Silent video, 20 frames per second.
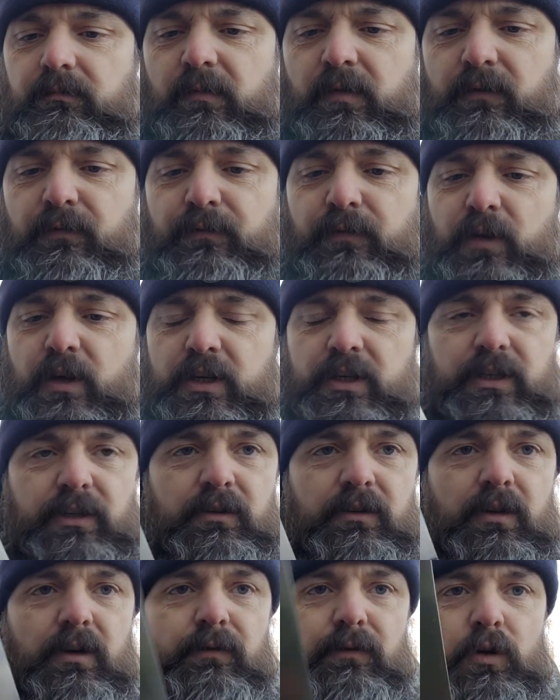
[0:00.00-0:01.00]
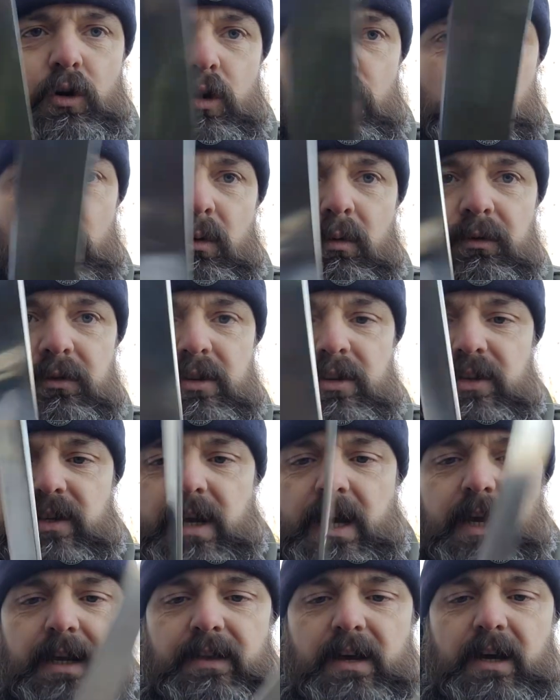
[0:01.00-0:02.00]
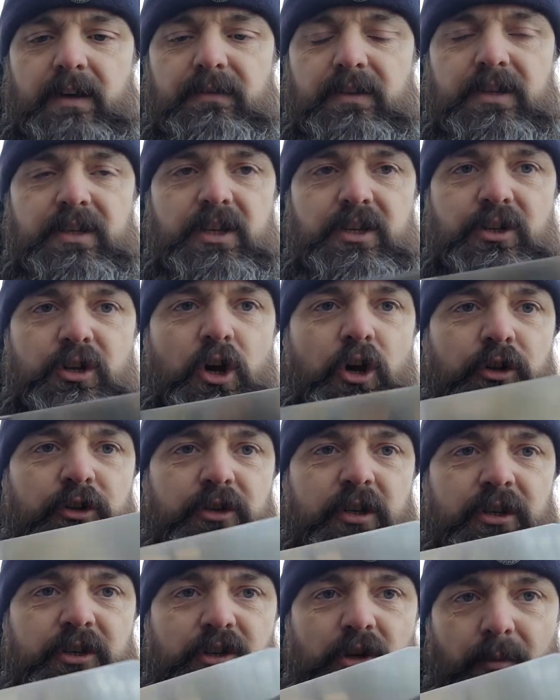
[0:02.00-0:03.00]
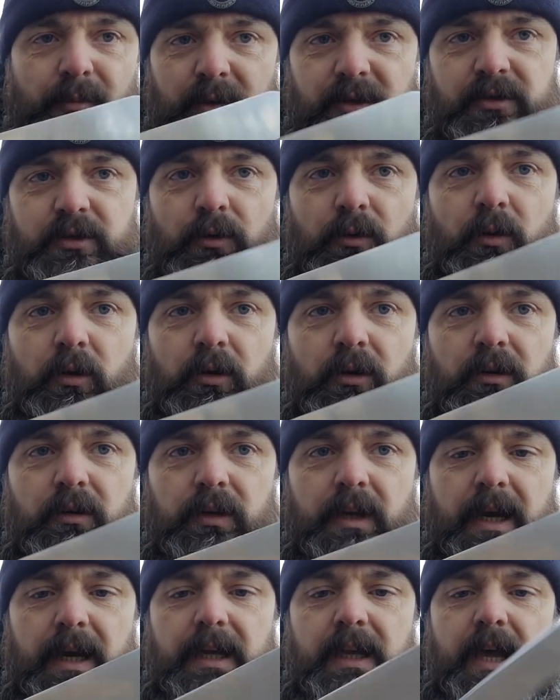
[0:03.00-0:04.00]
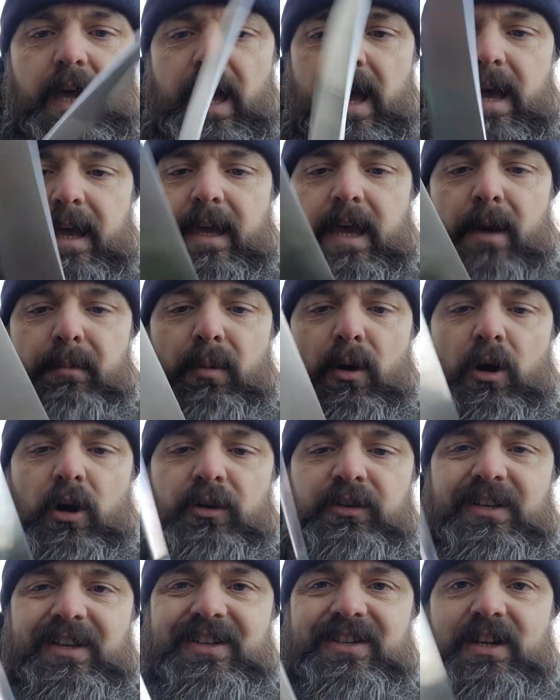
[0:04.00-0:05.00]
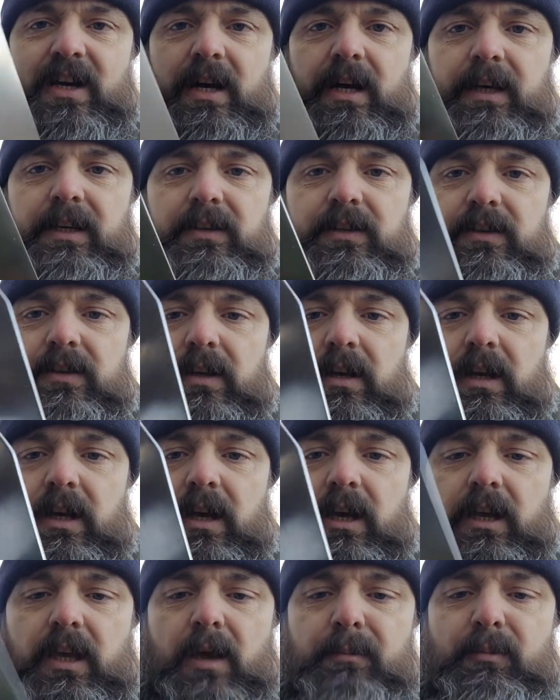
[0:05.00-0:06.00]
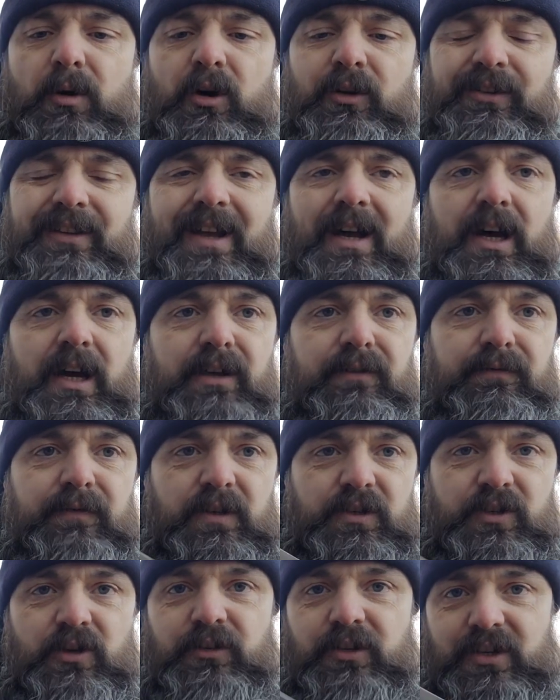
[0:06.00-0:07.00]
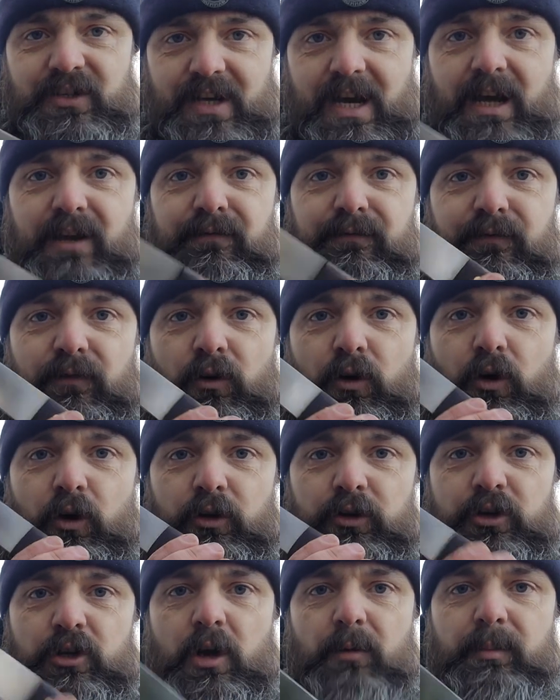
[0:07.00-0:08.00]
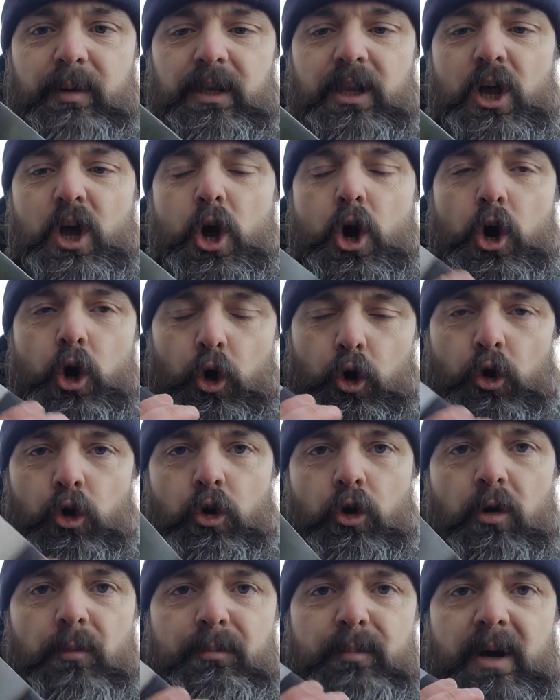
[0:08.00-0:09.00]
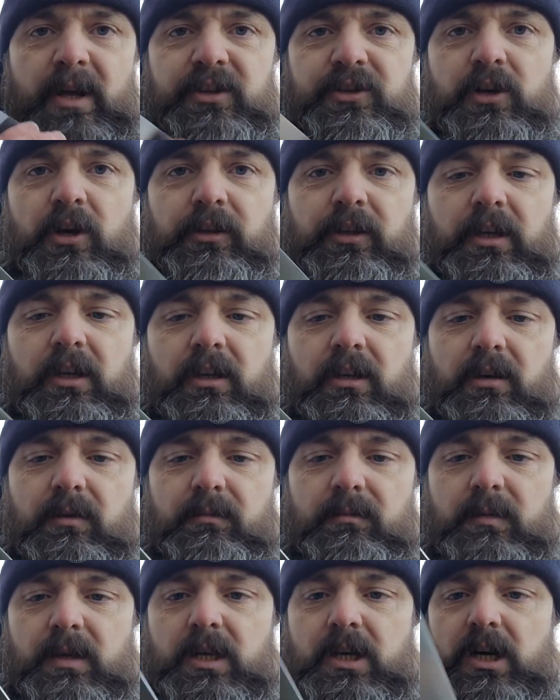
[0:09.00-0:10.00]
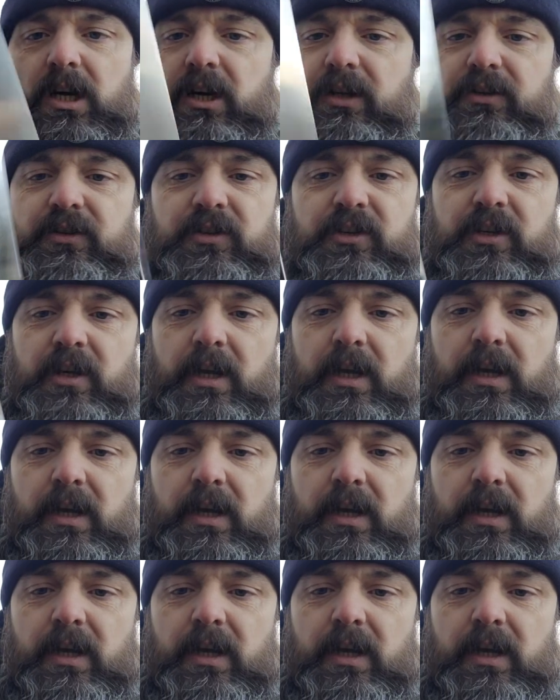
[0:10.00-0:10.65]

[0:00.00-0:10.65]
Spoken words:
first of all, I want to say that this is not a chopping tool. Okay, a Kephart Kephart knife is not designed for chopping or batoning, because